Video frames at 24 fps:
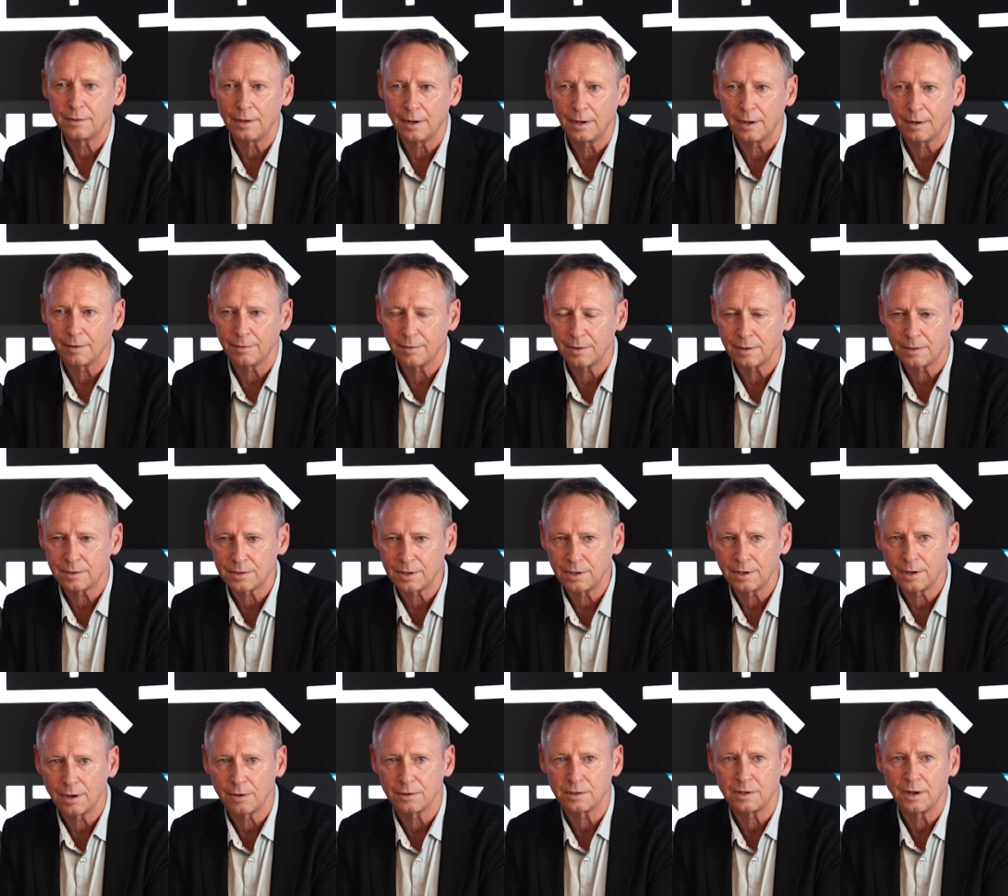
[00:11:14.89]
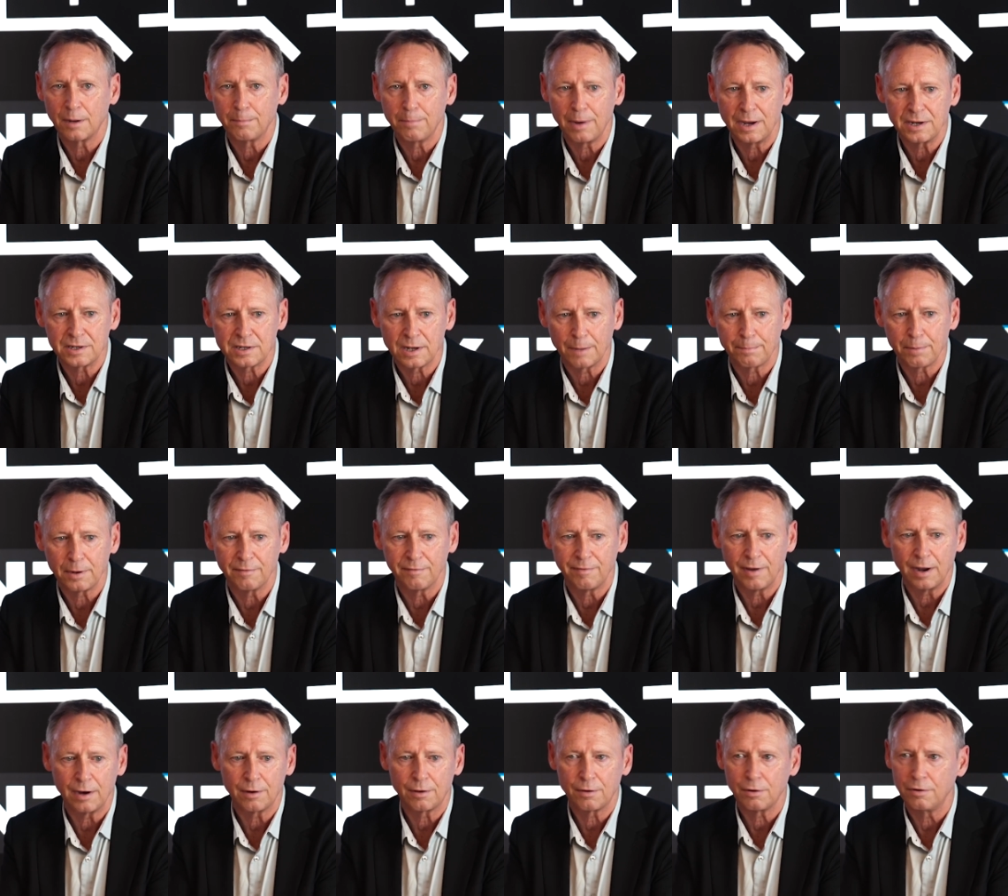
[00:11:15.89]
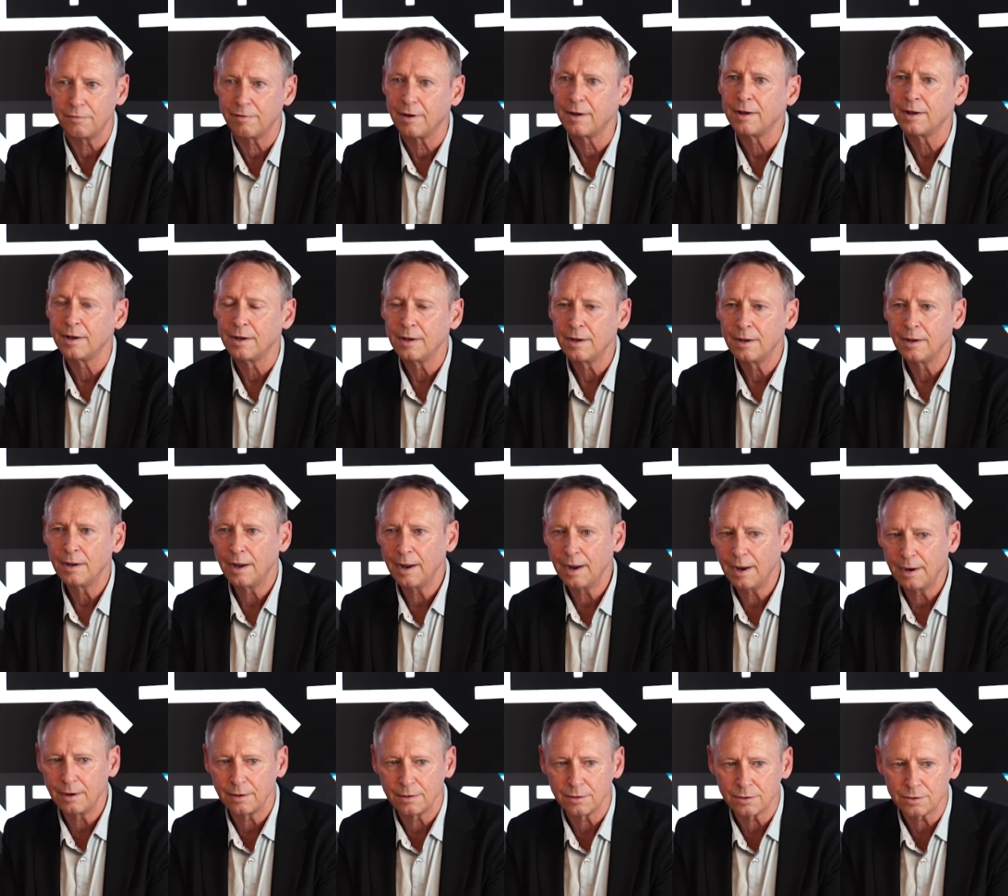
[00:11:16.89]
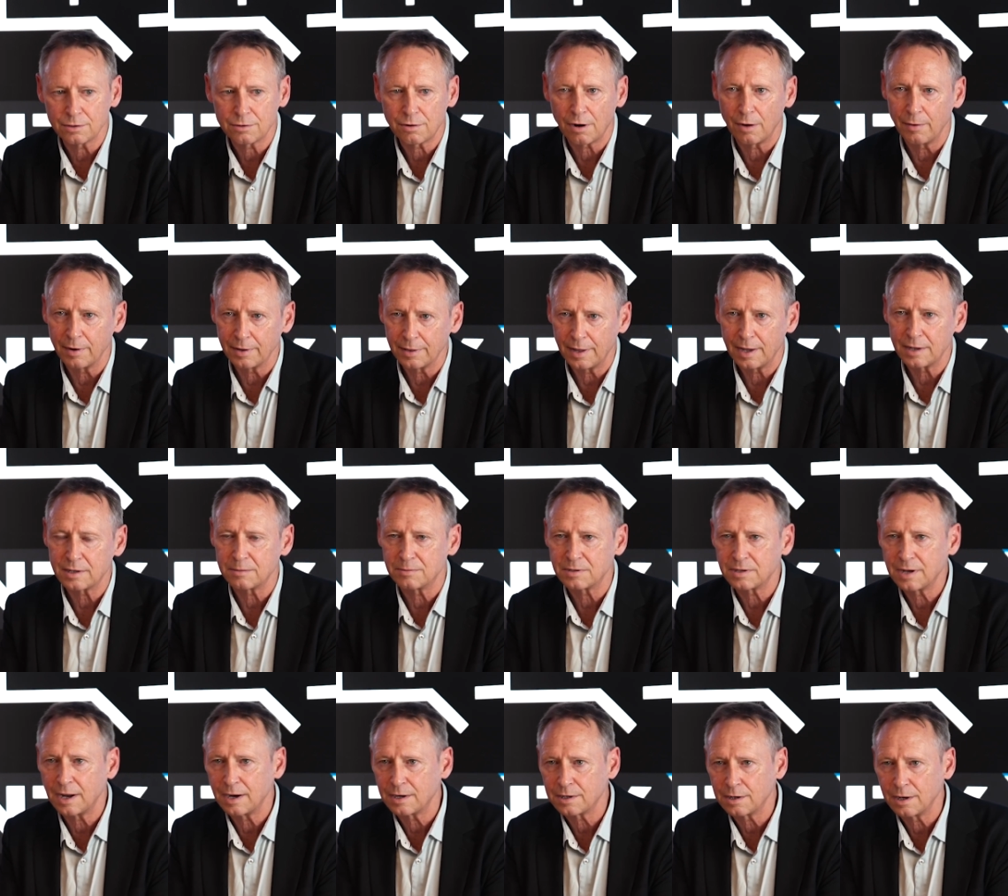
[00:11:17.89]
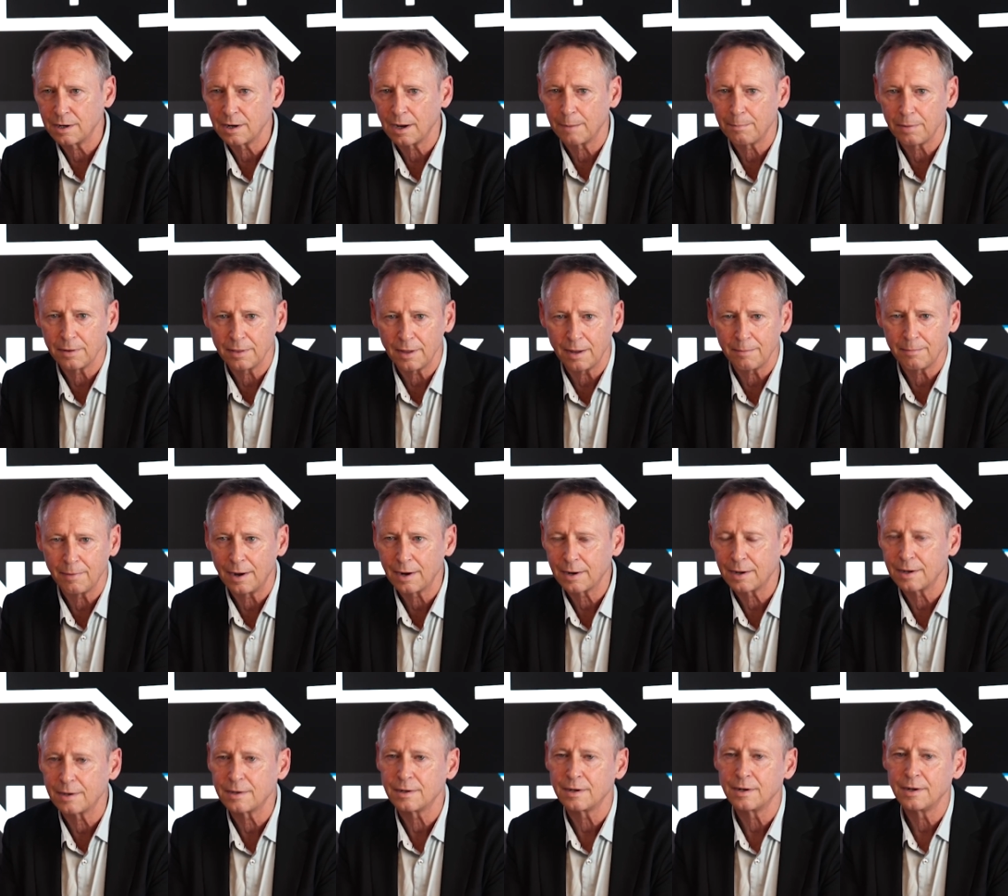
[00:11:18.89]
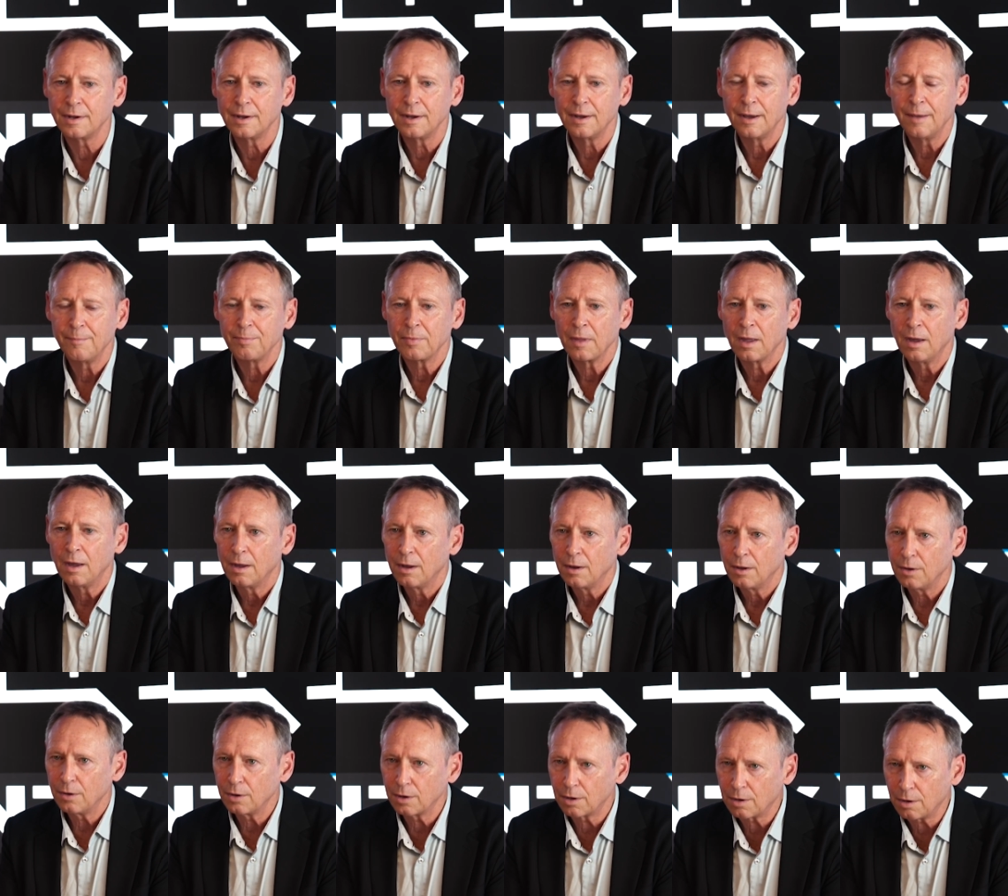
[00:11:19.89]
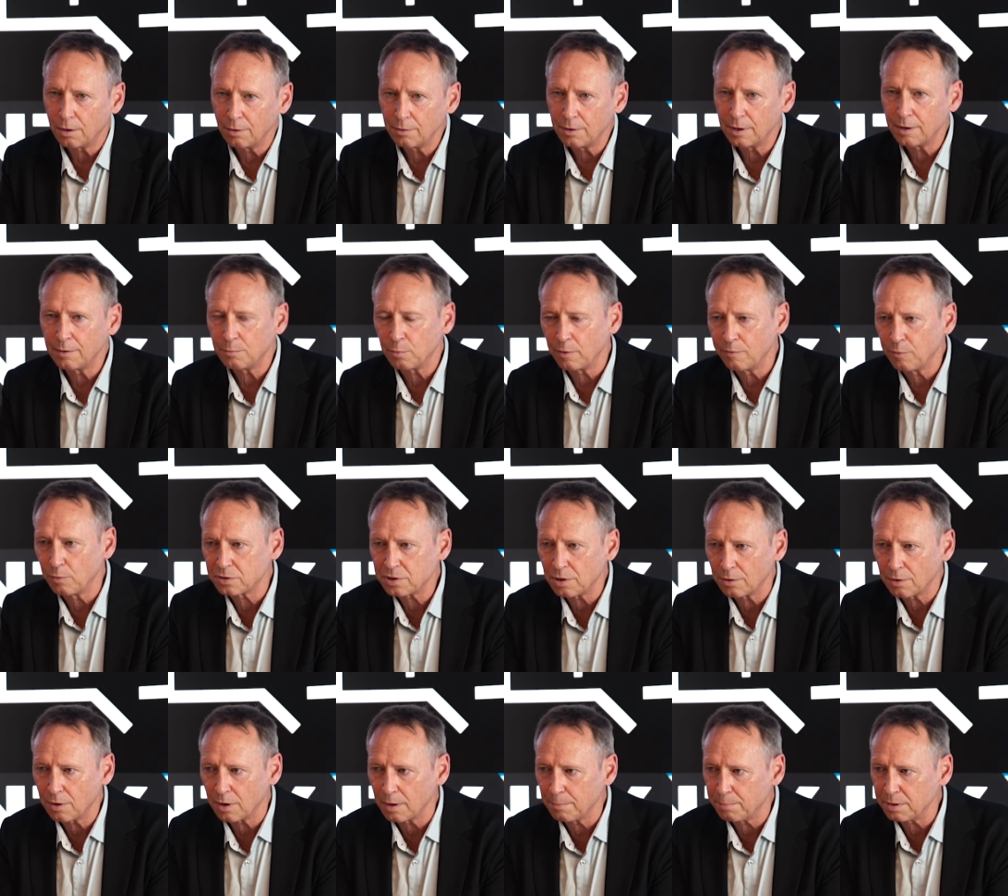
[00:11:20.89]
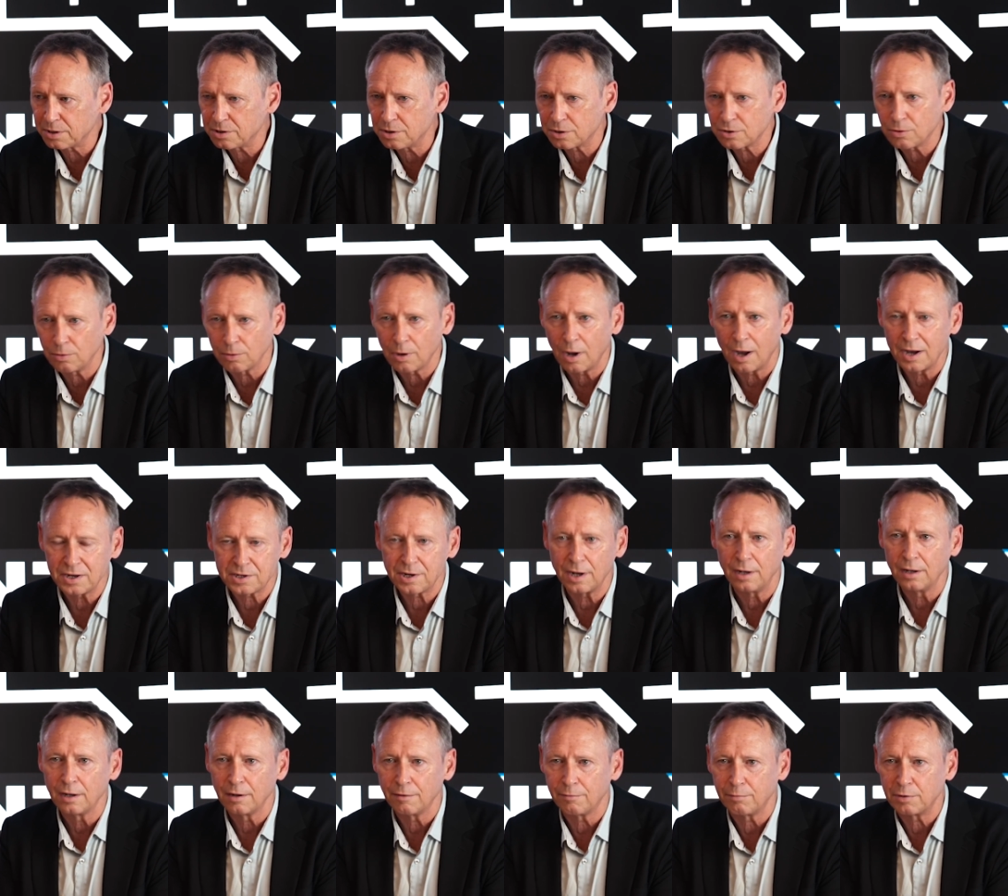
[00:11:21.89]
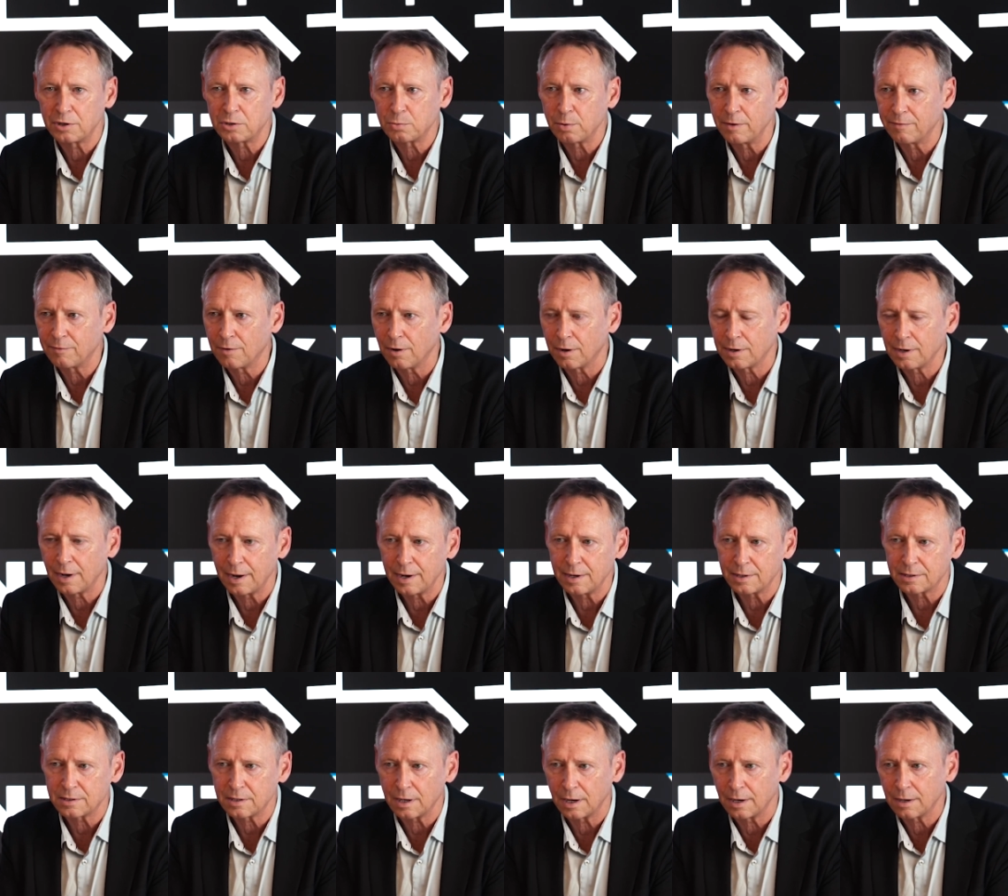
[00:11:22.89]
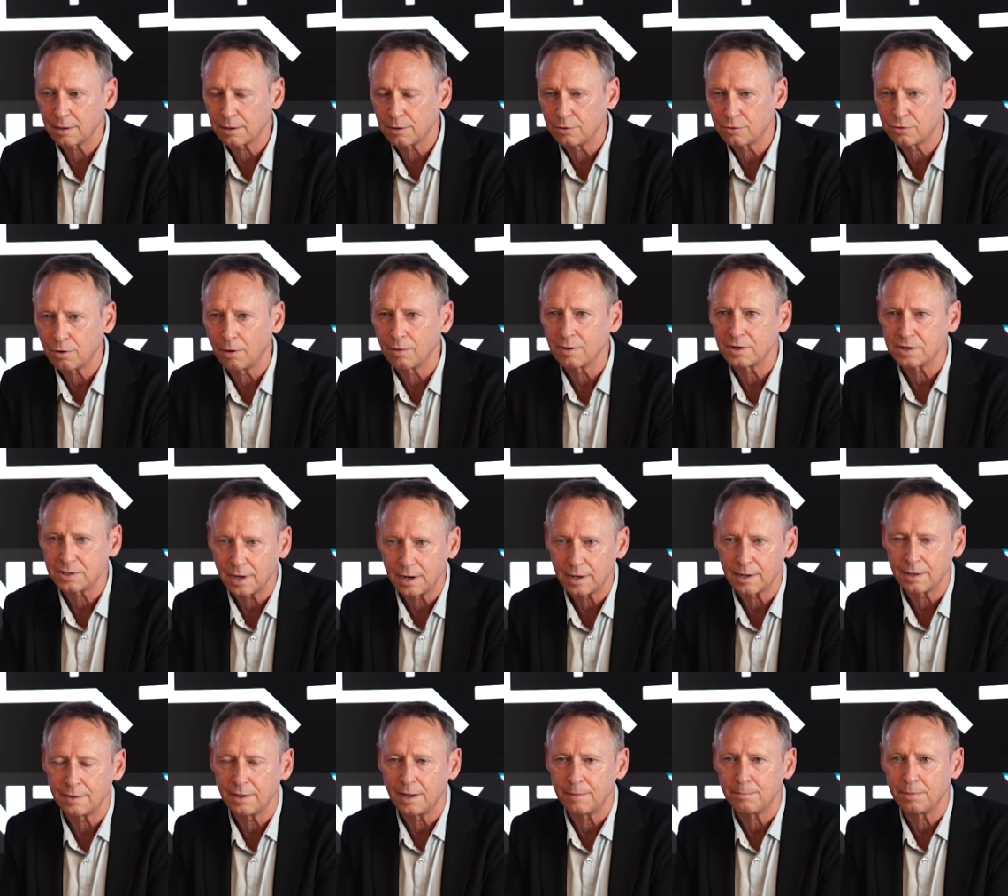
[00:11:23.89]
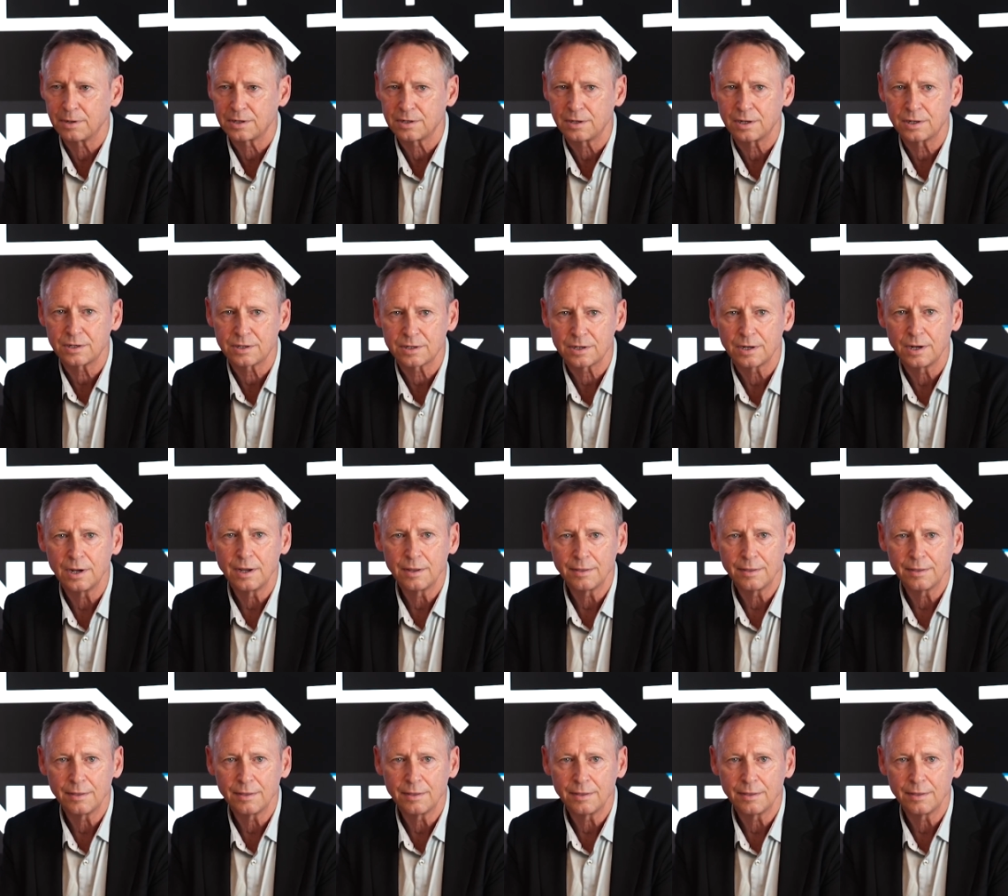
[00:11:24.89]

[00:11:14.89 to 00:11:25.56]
The CEO is now based up in Vancouver and is growing that substantially up in that market. We've also got a business called iSell, of which we've got a controlling stake in that business.